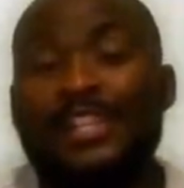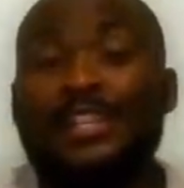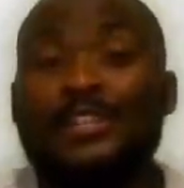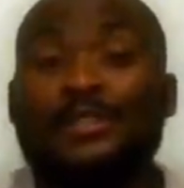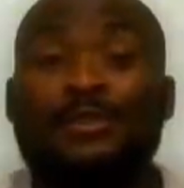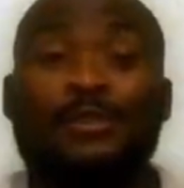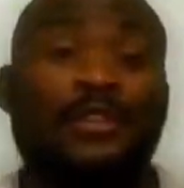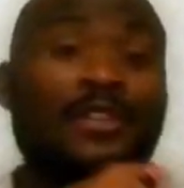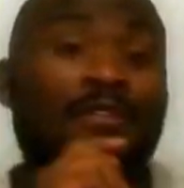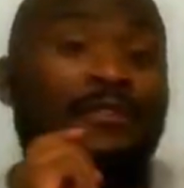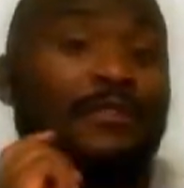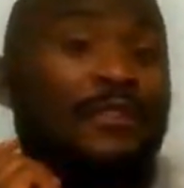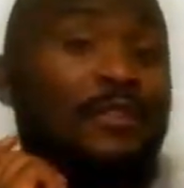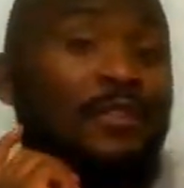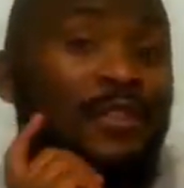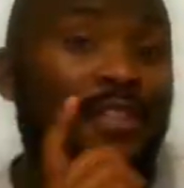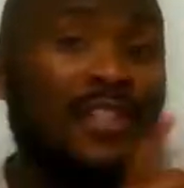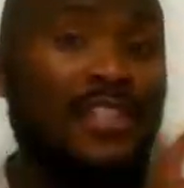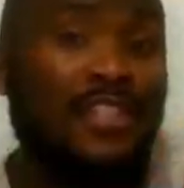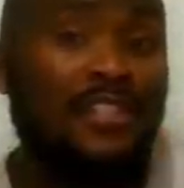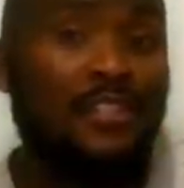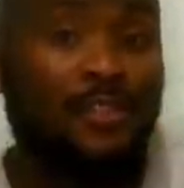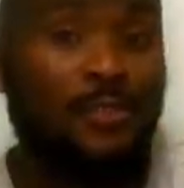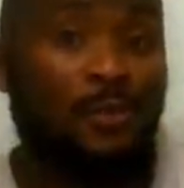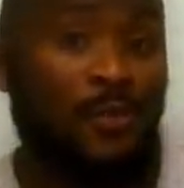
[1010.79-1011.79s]
So if you
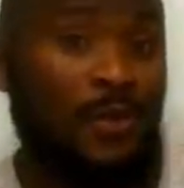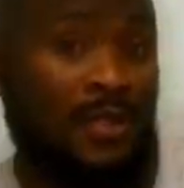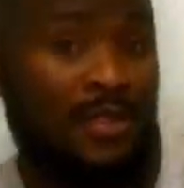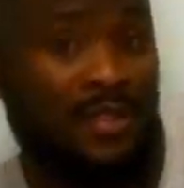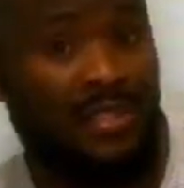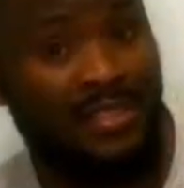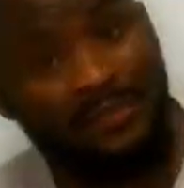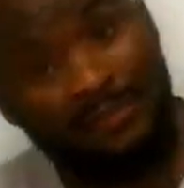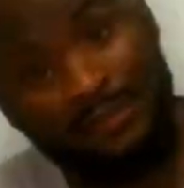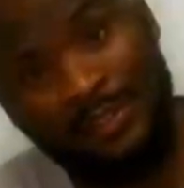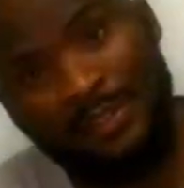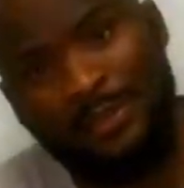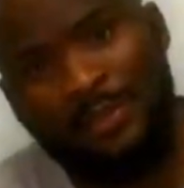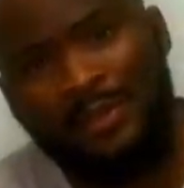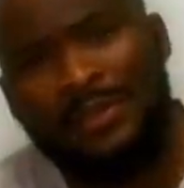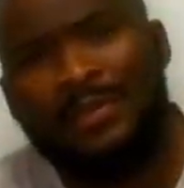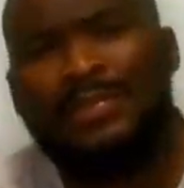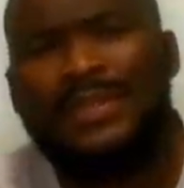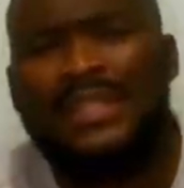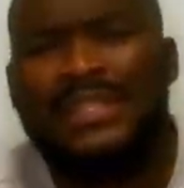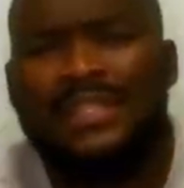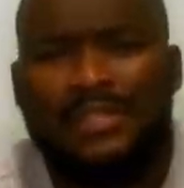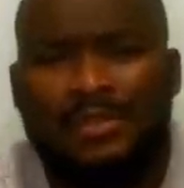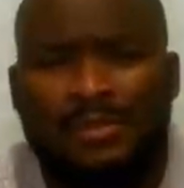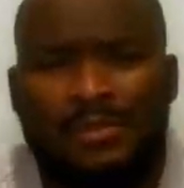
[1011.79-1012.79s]
did enjoy this video,
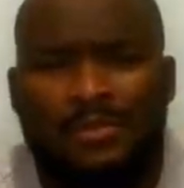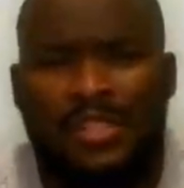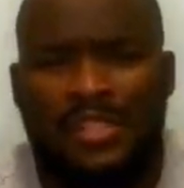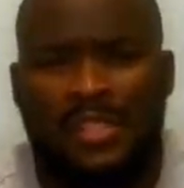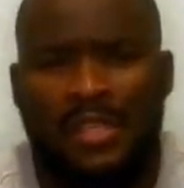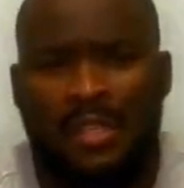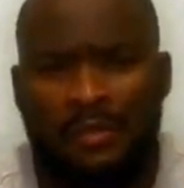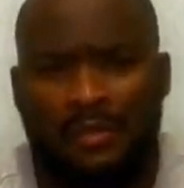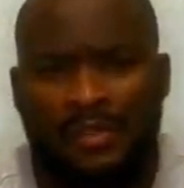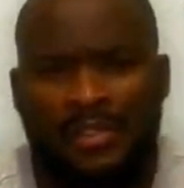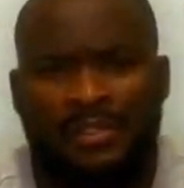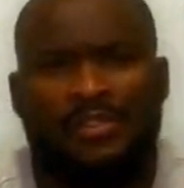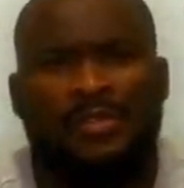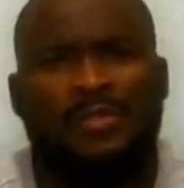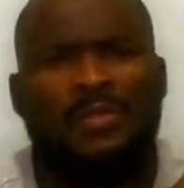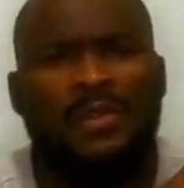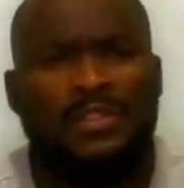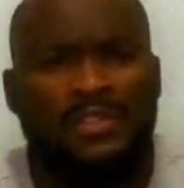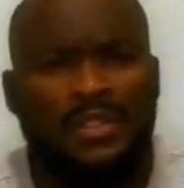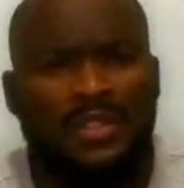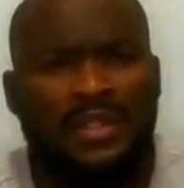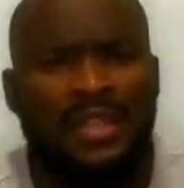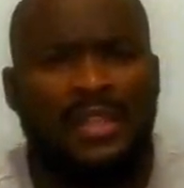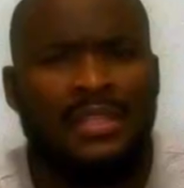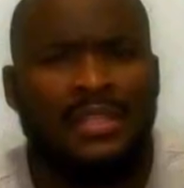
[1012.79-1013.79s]
please do share it to make
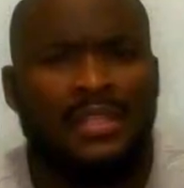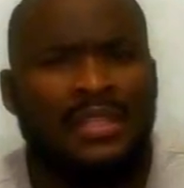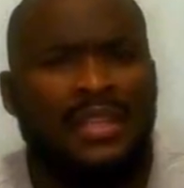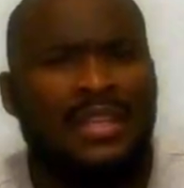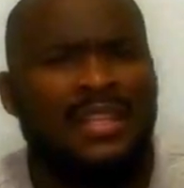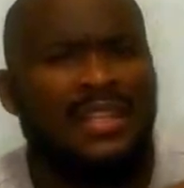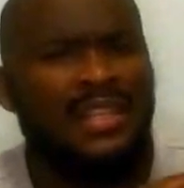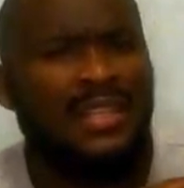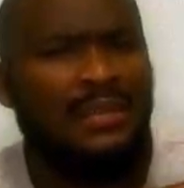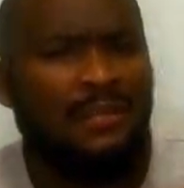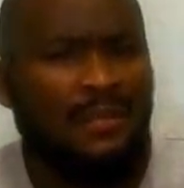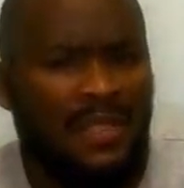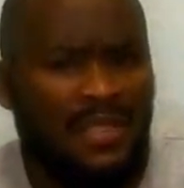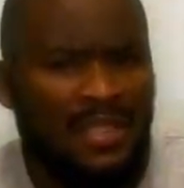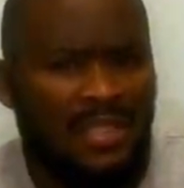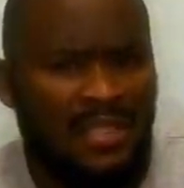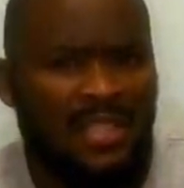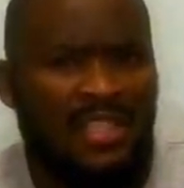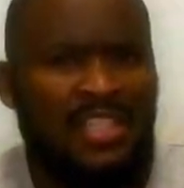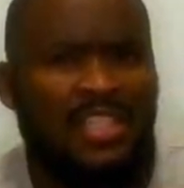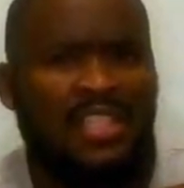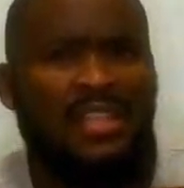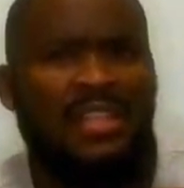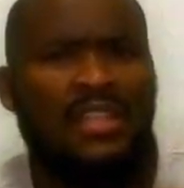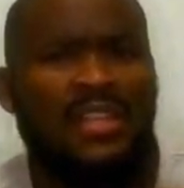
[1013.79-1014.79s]
sure that the
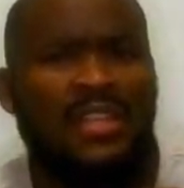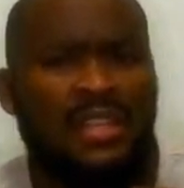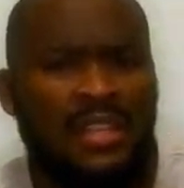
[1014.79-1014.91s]
message